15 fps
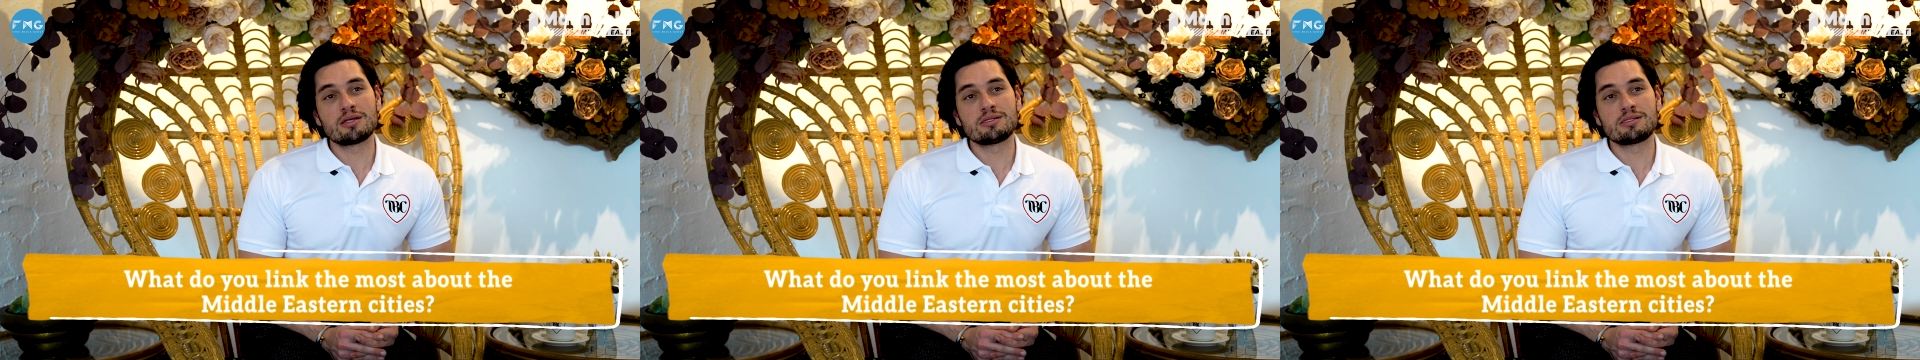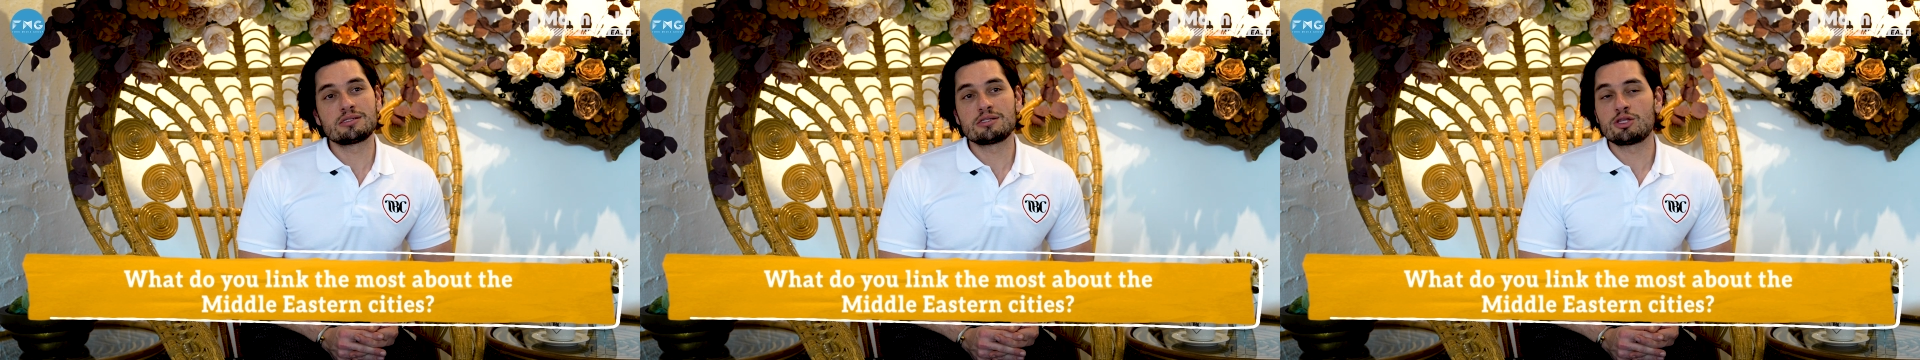
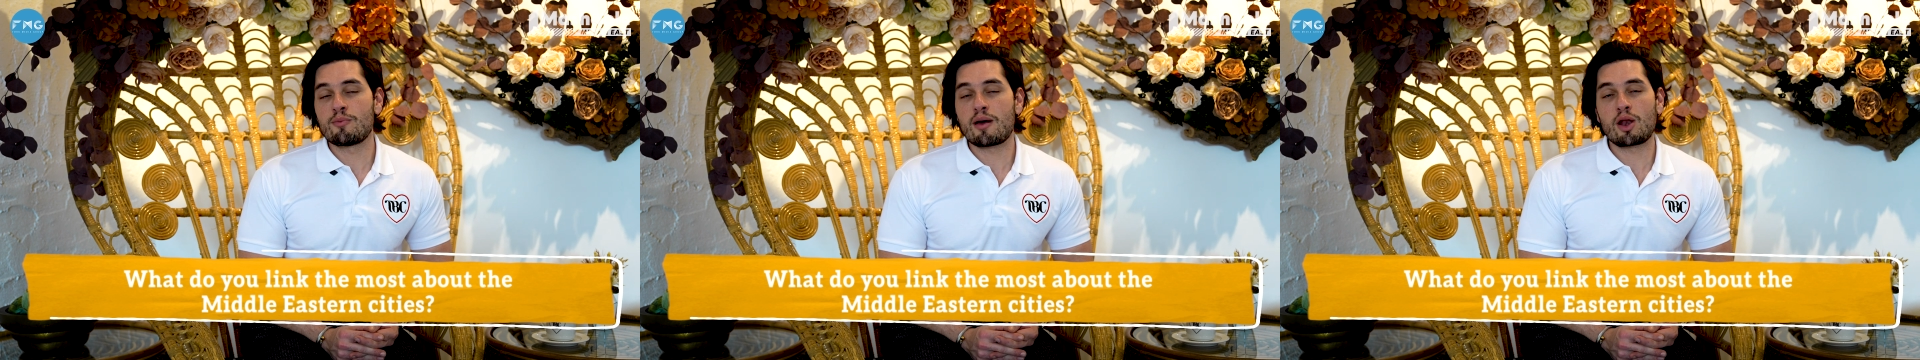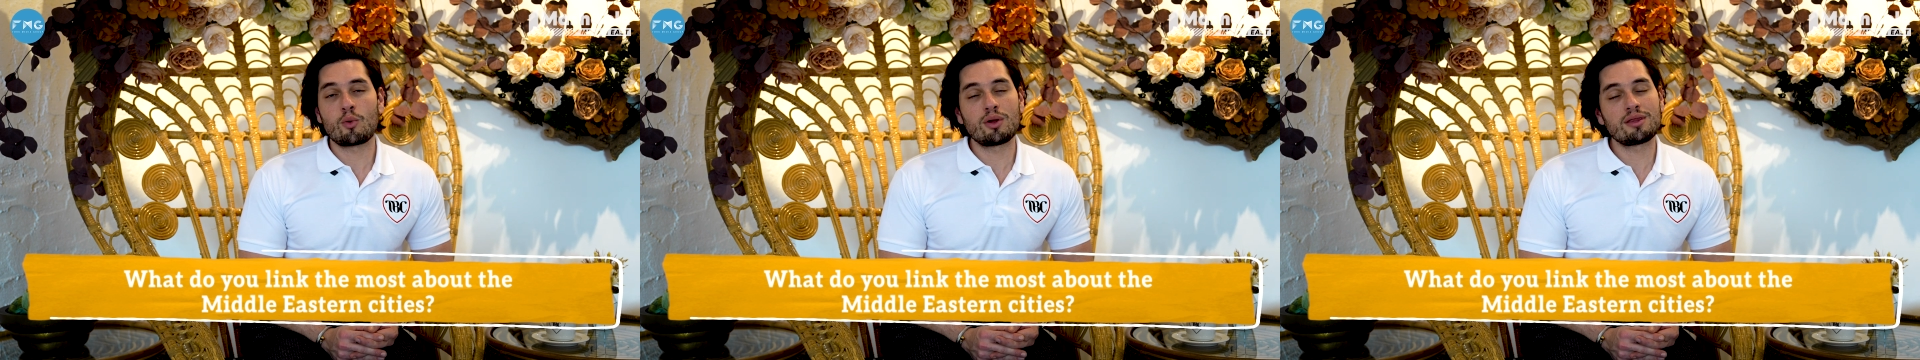because no
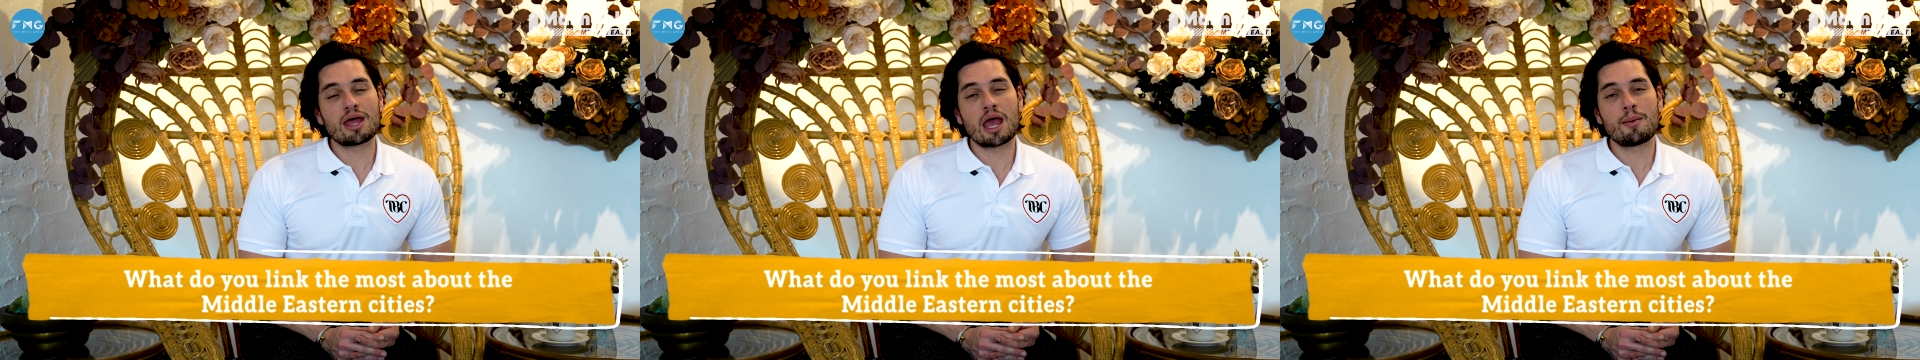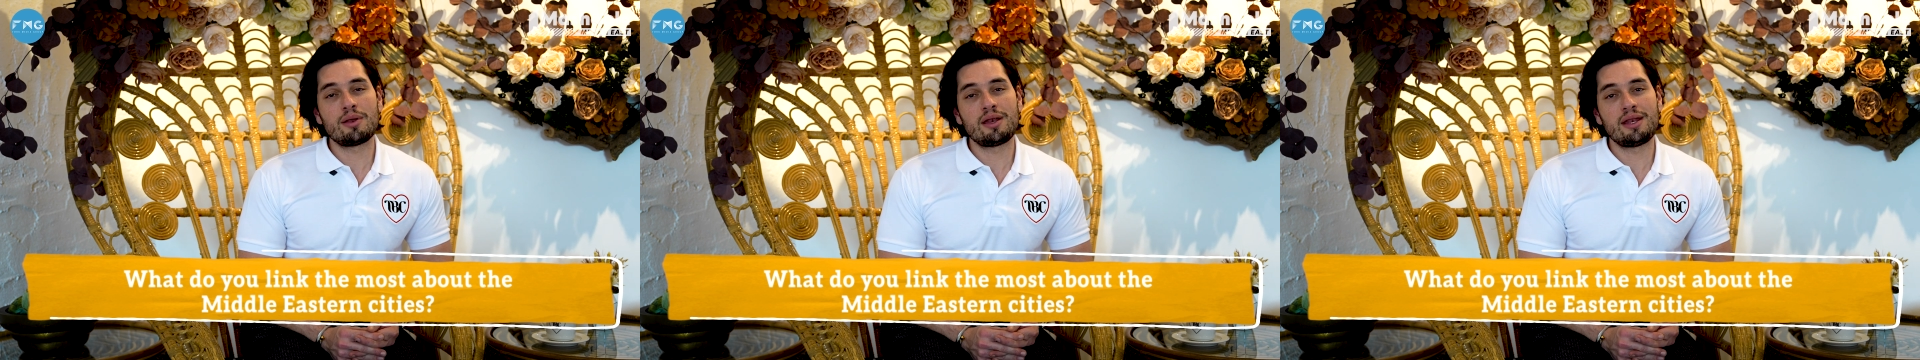matter what
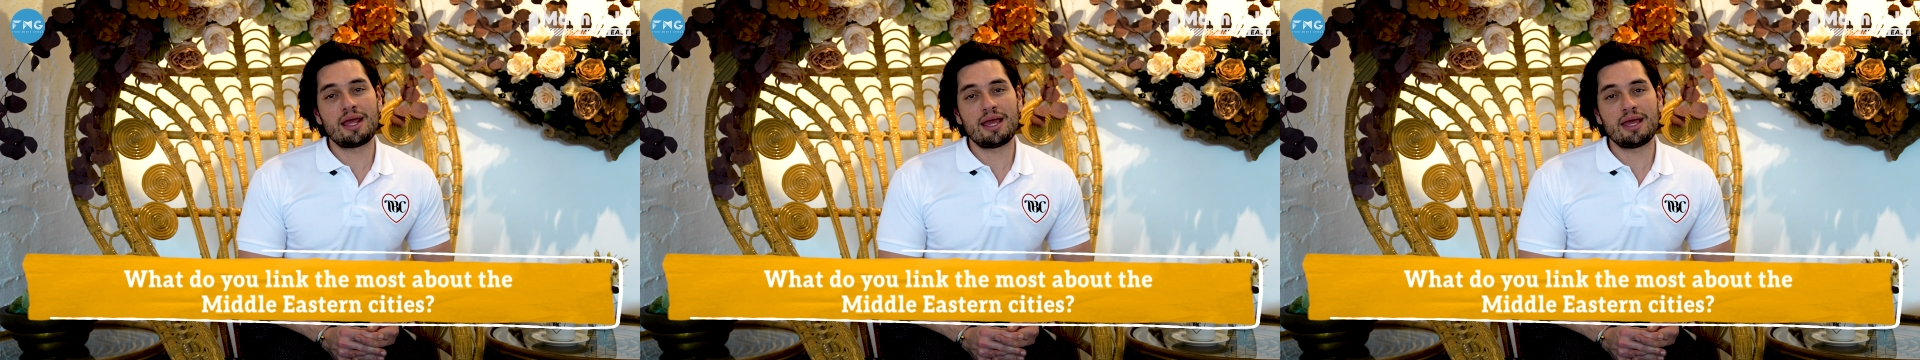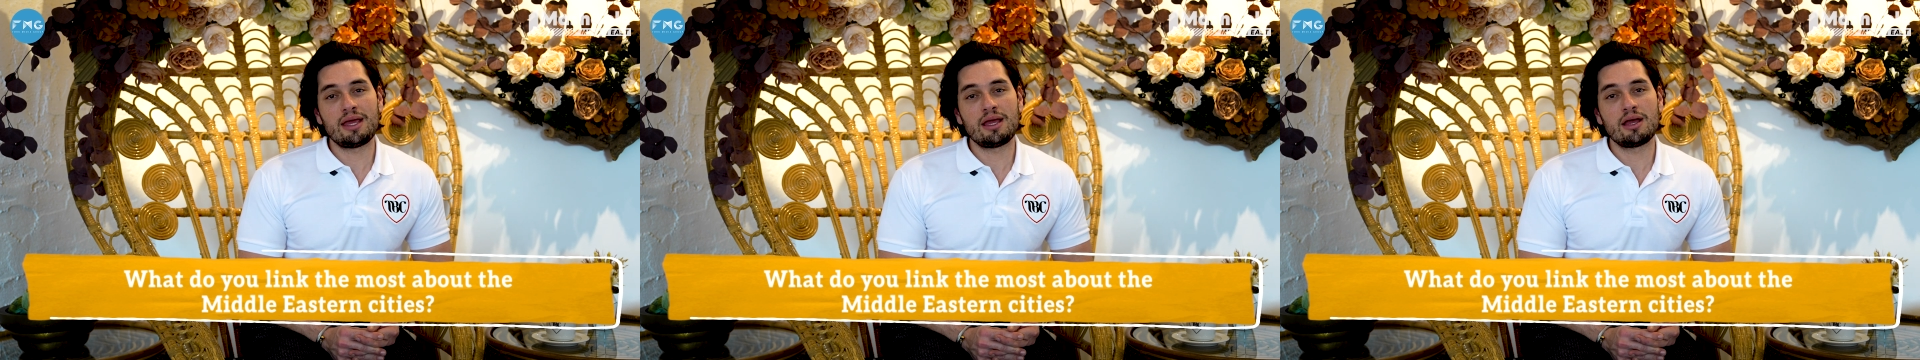time of
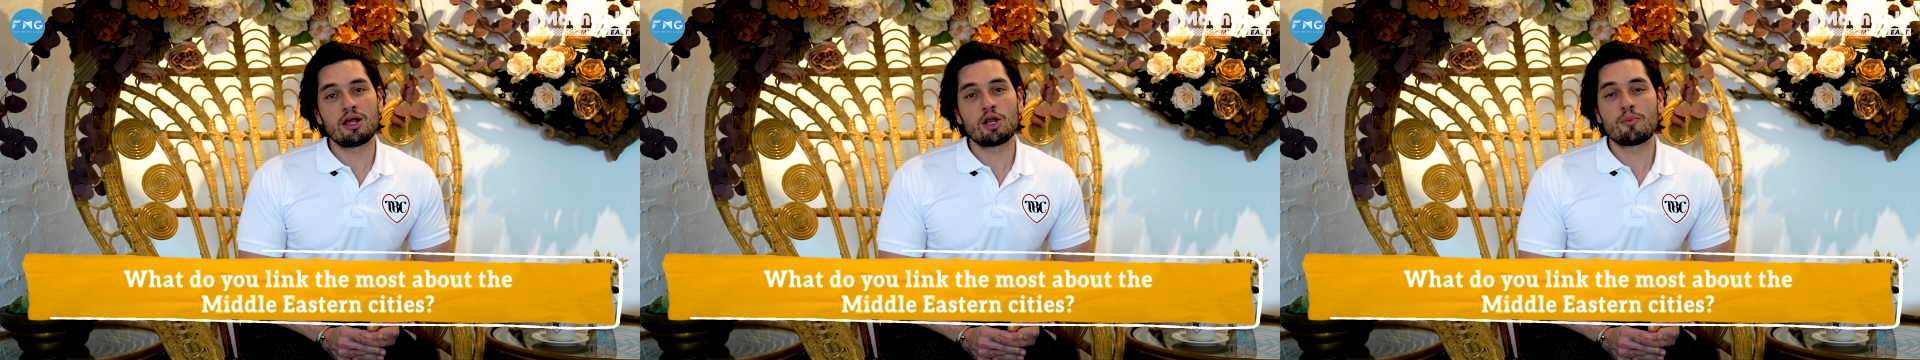day,